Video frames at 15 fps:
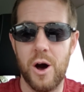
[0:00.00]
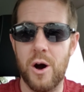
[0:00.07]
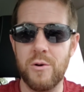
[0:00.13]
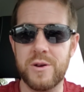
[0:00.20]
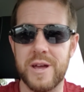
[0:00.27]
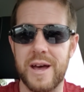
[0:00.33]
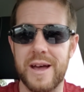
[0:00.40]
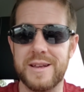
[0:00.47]

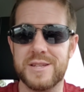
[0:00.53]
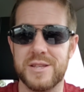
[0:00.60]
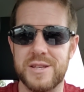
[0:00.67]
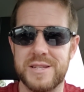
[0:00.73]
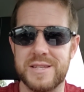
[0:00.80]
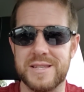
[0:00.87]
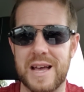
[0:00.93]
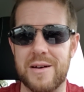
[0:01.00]
Okay, so
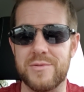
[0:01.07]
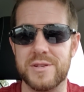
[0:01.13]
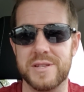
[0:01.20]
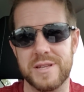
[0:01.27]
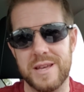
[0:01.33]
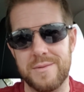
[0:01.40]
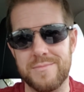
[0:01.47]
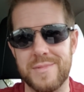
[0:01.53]
this is
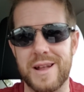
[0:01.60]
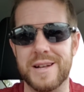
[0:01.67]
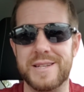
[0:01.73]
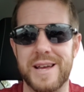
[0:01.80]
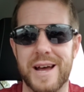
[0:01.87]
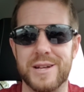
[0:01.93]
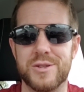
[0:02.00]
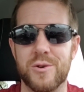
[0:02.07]
obviously an
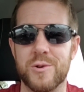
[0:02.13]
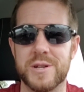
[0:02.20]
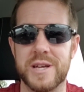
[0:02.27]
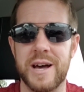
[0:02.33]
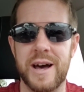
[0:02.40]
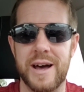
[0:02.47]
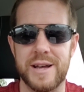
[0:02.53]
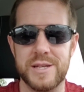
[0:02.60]
attack towards
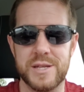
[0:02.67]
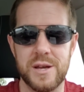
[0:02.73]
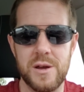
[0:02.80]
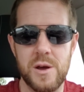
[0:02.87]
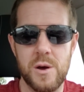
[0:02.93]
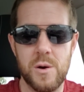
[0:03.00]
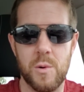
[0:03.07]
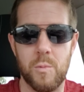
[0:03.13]
guys.
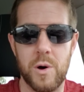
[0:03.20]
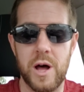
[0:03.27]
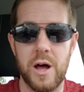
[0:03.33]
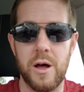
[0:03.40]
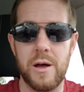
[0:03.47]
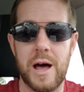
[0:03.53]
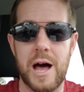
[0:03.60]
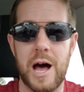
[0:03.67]

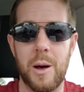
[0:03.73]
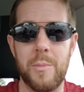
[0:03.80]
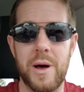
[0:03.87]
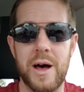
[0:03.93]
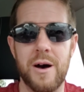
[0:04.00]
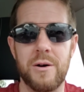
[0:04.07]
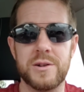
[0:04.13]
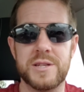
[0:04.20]
Well, how
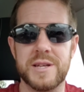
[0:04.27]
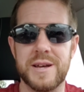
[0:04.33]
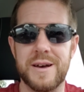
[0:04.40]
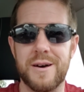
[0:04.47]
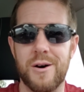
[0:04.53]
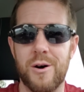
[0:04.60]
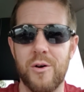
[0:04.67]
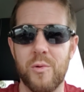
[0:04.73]
about
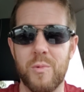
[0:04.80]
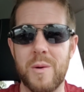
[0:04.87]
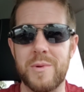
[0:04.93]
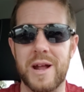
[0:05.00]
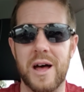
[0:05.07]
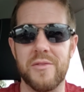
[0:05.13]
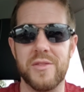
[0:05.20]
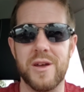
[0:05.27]
all the women
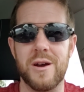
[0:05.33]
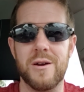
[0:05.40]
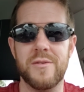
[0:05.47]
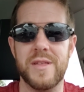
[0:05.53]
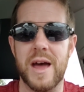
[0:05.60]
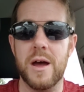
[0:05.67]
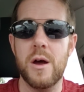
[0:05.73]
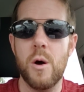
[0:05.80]
out there
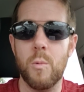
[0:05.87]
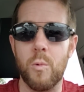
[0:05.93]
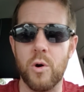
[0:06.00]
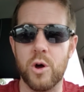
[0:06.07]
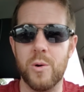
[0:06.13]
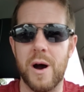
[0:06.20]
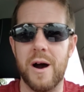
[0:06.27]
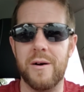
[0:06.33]
that will
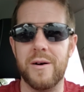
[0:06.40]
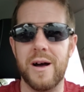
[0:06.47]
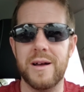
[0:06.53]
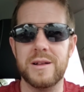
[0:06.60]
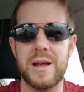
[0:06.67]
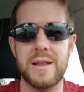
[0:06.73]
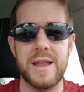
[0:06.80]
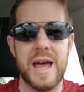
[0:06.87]
go out
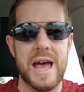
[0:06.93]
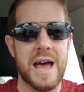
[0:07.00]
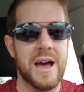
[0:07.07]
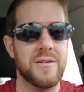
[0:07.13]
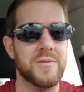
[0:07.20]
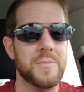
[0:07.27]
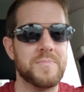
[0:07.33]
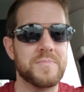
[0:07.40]
and
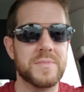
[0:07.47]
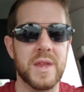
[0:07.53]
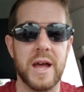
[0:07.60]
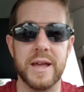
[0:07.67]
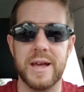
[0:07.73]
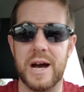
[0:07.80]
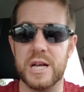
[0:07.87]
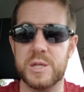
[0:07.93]
have
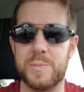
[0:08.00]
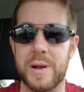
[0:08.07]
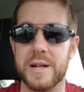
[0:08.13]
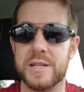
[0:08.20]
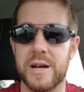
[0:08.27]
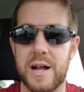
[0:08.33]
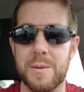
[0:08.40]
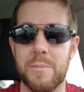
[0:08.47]
a guy spend a
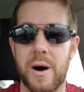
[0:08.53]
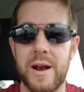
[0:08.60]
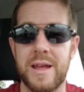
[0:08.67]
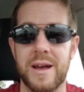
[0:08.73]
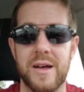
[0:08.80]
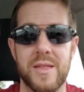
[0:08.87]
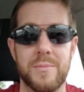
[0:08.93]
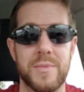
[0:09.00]
ton of
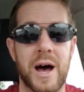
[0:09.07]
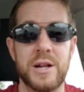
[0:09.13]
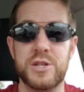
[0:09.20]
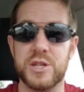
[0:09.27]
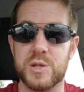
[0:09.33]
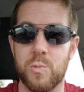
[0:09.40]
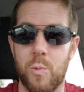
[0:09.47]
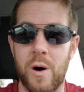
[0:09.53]
money on them, not
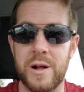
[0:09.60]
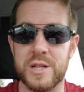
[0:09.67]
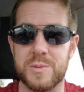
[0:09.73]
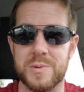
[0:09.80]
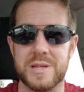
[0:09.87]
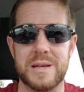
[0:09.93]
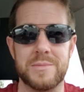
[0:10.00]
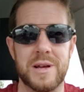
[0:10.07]
just once,
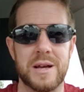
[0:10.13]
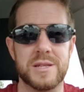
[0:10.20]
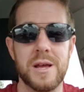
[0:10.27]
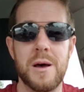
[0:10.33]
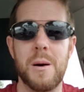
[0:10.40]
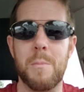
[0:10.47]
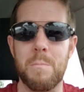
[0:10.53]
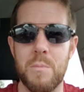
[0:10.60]
but sometimes
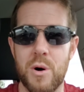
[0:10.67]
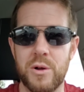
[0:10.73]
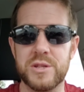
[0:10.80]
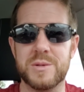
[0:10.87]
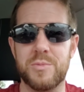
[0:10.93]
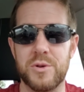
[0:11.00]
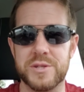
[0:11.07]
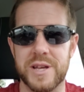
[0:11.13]

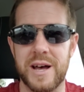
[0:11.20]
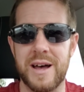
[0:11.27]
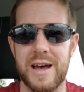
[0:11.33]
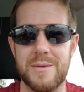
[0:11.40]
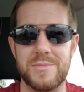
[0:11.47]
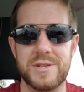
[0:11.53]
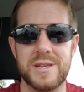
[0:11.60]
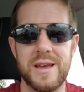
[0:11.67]
multiple
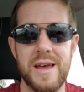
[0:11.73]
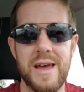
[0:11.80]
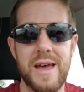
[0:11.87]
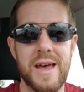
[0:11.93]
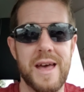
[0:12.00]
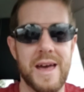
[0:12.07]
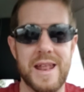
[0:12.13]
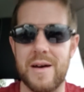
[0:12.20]
times,
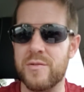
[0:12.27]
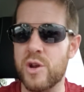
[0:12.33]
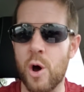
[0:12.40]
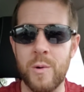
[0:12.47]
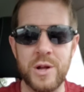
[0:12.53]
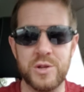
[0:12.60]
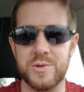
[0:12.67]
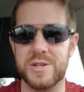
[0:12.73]
and have
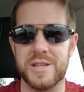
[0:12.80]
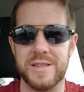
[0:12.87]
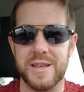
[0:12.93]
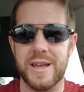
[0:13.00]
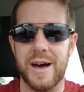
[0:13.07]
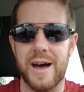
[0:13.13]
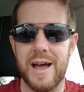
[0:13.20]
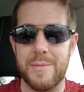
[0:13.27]
no interest in the
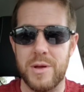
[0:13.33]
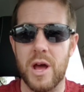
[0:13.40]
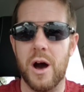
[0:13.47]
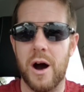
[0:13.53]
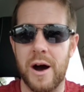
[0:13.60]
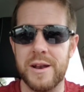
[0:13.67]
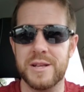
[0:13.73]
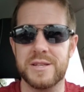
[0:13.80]
guy? I mean,
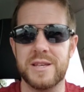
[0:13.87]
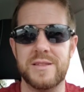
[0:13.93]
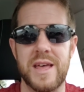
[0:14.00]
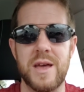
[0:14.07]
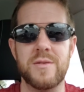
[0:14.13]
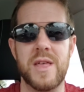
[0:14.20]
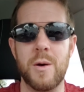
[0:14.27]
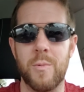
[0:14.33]
honestly,
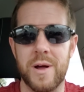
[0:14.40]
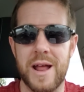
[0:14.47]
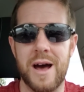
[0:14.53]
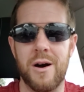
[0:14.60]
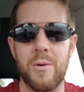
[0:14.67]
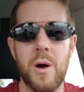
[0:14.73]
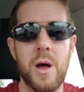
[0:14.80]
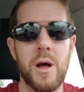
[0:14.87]
they went
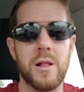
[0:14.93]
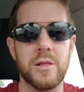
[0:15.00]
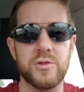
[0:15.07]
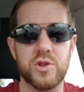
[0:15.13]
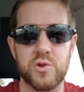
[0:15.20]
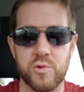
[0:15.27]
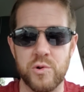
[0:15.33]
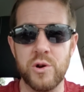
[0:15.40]
out
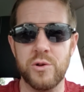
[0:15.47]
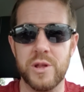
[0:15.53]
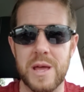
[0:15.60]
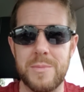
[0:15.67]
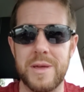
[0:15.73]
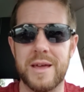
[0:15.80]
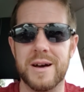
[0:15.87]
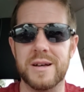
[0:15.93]
truly
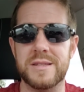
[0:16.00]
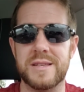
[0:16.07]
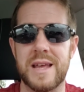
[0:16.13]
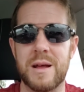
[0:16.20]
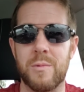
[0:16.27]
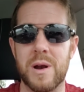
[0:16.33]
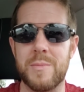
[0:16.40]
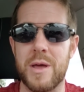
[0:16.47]
because they
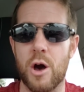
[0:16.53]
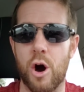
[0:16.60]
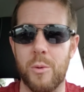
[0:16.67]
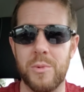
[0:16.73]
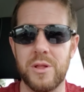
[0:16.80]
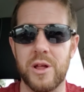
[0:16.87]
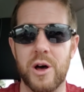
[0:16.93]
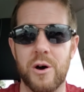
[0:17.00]
didn't want to be
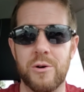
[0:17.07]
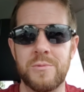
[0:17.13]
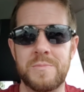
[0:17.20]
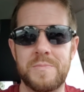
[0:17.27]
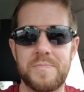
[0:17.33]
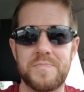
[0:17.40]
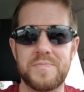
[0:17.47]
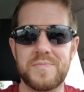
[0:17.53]
home alone.
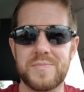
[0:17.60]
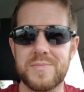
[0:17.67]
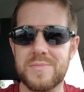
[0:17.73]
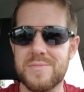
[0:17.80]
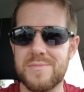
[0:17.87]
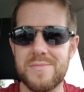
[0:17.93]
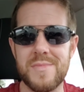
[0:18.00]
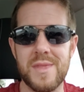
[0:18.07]

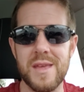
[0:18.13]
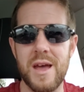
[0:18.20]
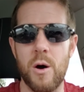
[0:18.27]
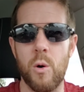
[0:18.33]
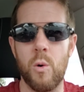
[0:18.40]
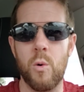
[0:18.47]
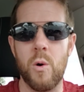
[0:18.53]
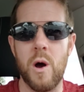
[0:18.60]

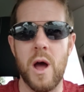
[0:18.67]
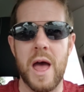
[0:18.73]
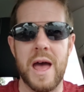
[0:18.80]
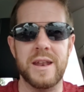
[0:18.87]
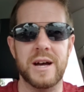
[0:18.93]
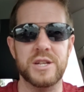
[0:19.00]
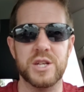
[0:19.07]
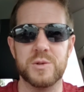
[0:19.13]
Oh,
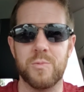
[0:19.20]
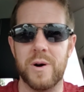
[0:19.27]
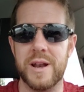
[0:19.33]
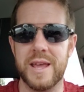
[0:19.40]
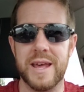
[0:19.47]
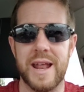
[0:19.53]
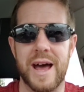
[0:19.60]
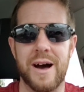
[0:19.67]
and I just want
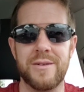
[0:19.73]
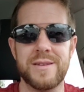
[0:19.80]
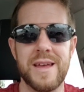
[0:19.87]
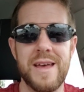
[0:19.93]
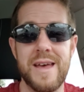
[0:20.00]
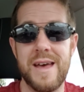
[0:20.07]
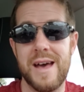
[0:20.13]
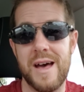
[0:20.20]
to get out,
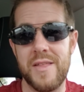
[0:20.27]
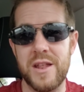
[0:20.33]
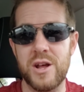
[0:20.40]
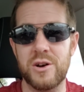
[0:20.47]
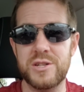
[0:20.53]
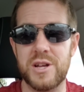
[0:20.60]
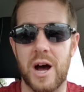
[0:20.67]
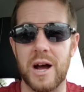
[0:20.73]
and they
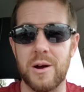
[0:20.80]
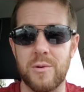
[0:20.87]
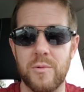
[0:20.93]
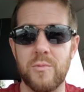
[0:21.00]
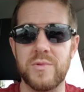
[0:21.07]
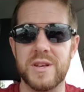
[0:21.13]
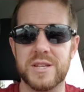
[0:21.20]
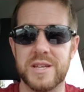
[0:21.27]
know
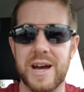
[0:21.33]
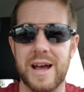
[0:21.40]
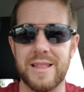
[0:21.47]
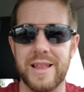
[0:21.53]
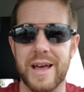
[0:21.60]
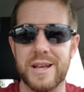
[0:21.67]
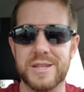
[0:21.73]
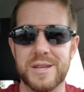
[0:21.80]
this guy
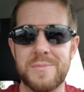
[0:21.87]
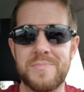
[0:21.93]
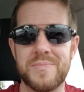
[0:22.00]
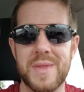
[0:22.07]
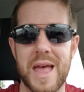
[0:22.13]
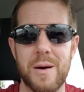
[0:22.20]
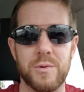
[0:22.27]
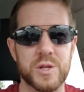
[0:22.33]
likes them,
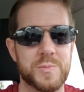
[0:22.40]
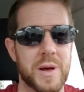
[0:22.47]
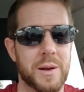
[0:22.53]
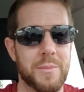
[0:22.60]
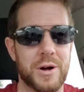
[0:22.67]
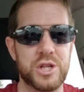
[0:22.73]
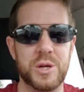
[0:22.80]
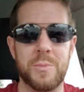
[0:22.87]
and will spend a
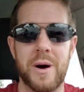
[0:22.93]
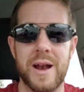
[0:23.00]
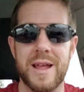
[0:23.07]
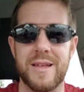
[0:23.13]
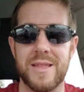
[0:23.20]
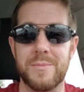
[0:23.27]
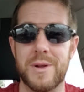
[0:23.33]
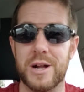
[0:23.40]
bunch of money
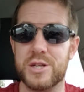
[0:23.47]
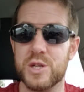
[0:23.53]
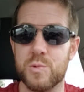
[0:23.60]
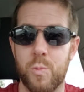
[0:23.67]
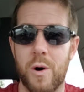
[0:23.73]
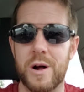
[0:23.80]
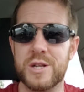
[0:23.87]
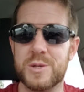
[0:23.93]
on them, not just
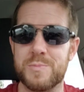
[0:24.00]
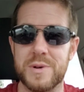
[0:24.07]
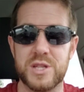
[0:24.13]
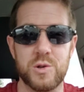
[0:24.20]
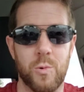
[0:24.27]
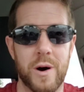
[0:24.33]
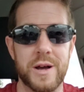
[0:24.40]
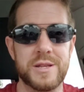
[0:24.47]
once, but
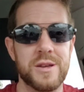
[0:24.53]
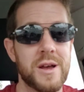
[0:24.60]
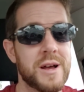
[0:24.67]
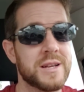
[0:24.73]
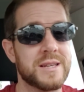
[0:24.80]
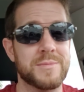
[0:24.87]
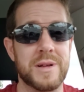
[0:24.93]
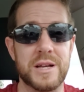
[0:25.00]
twice,
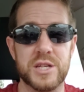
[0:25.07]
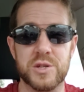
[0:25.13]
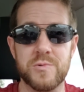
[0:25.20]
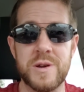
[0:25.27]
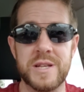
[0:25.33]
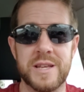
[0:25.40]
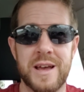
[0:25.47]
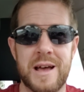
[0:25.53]
sometimes
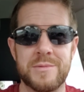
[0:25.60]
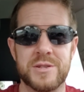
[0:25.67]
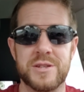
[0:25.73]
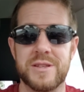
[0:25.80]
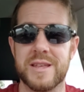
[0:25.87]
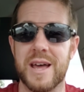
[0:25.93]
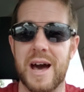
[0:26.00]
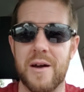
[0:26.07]
three times,
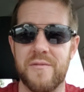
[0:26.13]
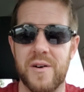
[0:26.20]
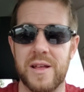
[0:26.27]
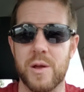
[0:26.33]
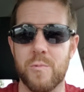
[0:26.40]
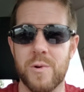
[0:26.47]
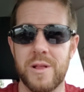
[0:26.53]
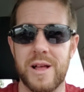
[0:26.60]
until the guy
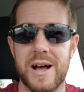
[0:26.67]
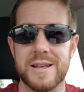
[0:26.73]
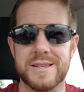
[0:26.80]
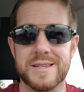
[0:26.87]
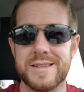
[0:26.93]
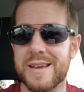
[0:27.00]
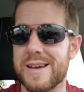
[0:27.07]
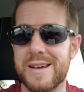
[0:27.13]
finally
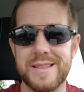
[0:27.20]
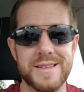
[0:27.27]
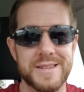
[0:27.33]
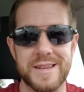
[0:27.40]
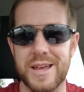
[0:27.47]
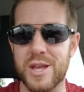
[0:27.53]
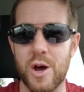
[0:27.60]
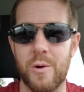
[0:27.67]
realizes
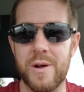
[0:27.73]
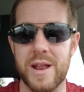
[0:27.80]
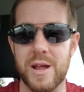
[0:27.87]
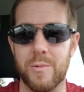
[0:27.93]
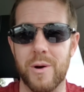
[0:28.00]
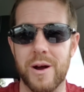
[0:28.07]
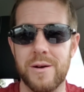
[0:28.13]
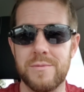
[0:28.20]
this ain't going
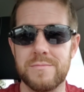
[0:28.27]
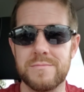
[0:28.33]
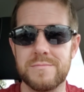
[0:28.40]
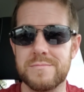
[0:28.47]
anywhere.